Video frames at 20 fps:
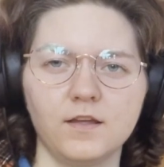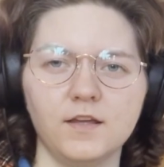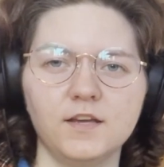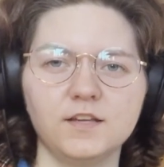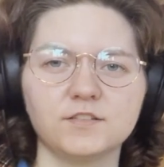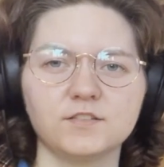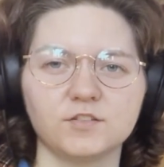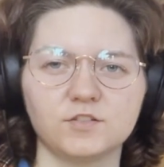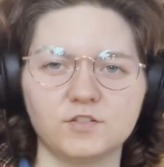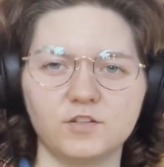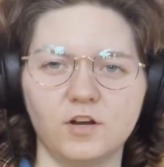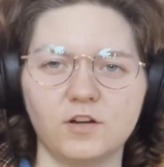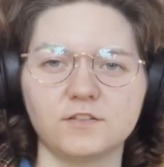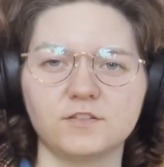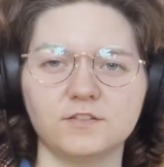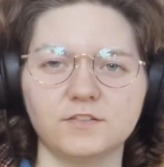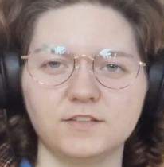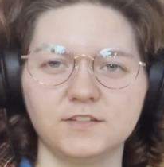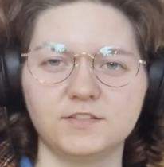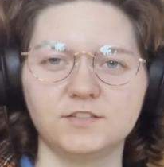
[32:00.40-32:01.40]
is a song
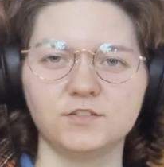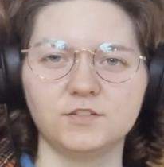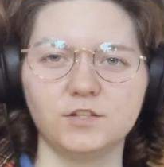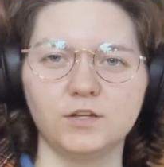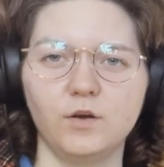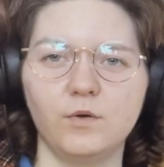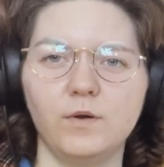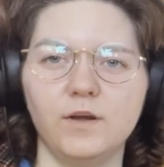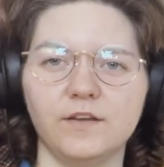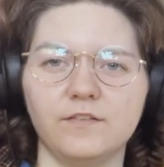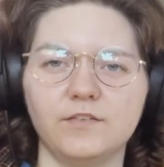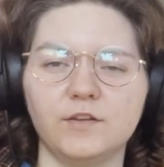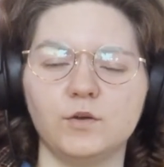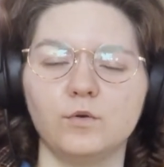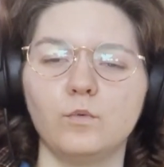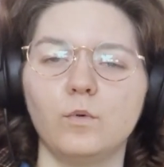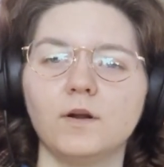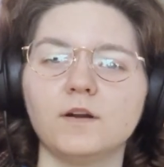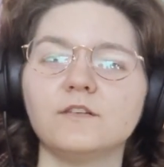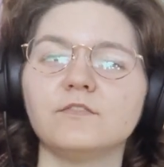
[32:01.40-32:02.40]
to listen to if
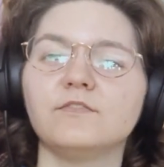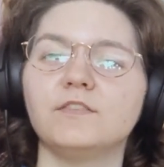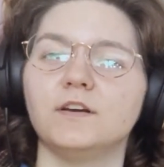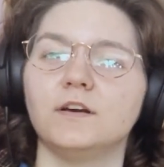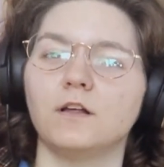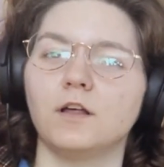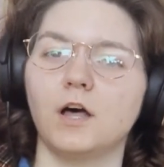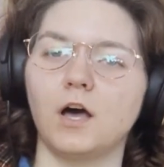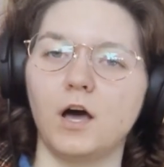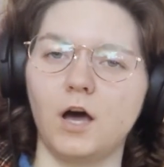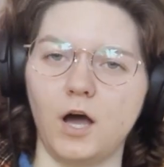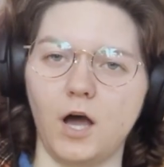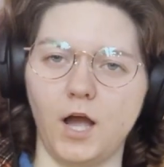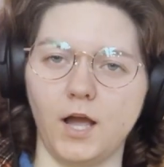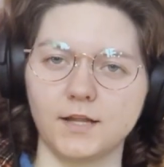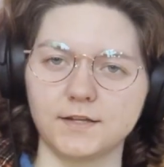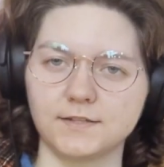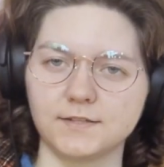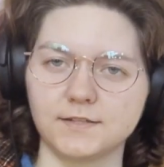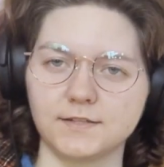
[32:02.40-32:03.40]
you want to feel
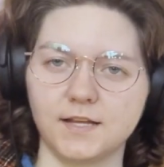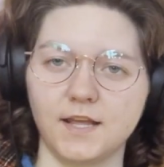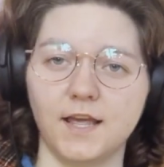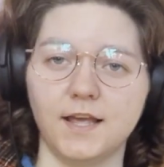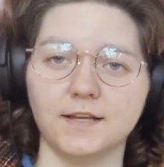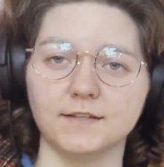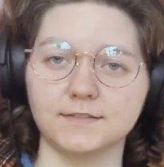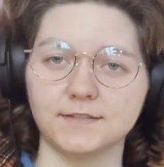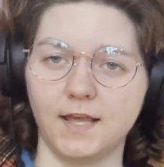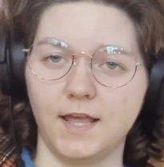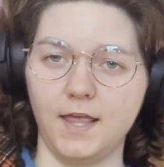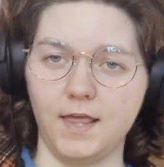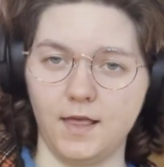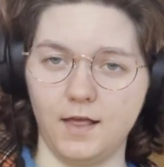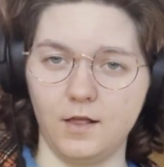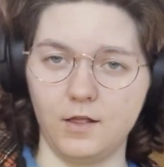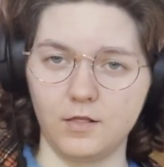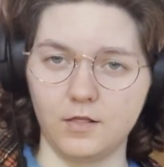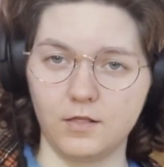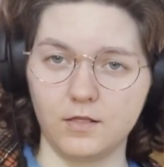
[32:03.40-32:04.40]
hot as
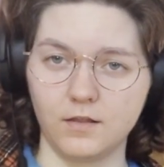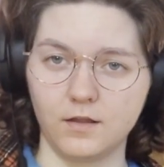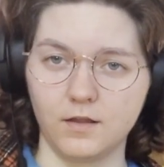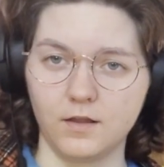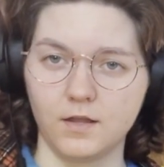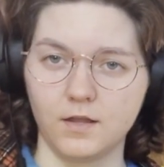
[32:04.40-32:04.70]
hell.